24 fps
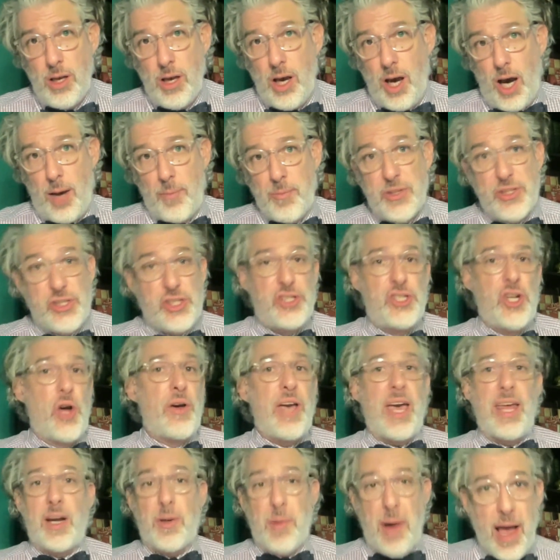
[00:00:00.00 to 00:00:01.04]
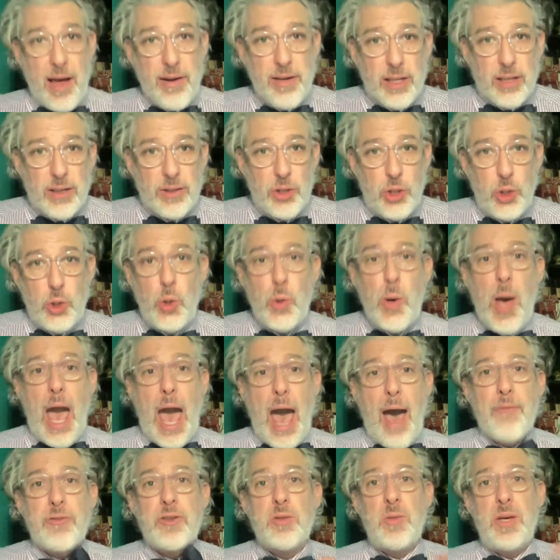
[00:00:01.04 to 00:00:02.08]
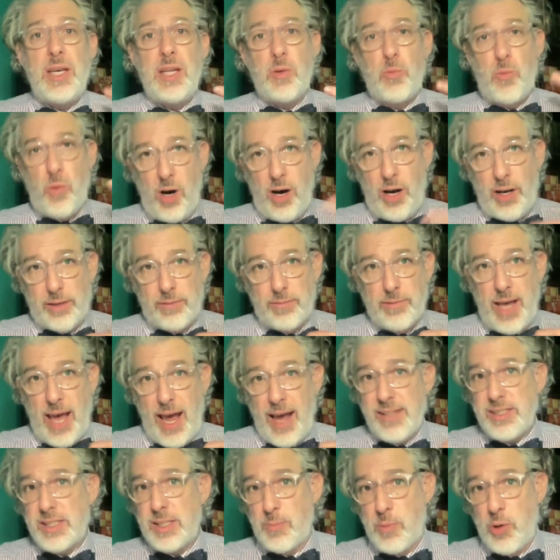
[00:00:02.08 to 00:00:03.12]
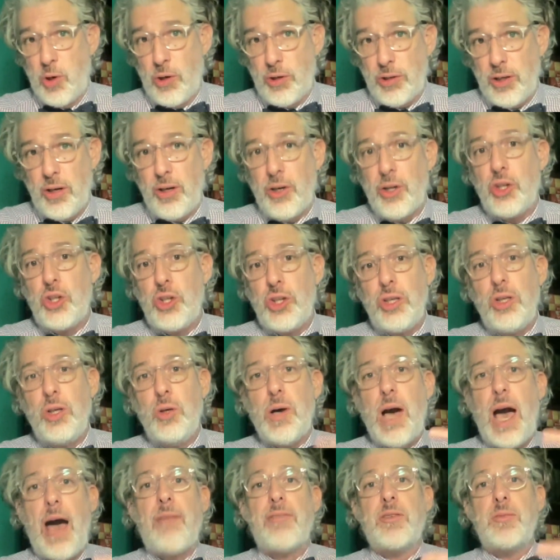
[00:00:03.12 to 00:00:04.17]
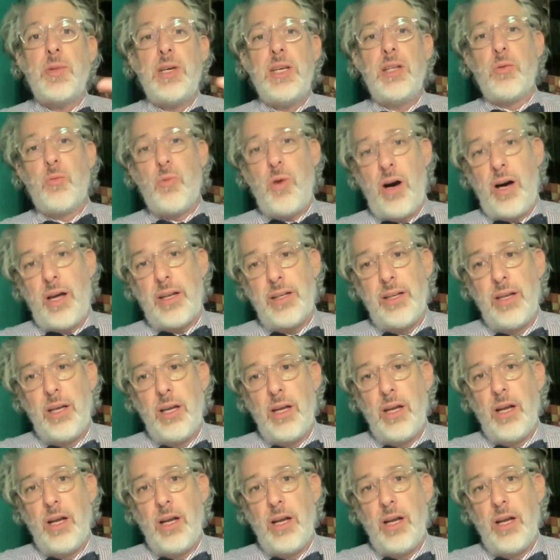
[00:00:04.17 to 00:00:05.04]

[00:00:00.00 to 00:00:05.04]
There's just no getting around it. You have to be the one, as the broker, you have to be the one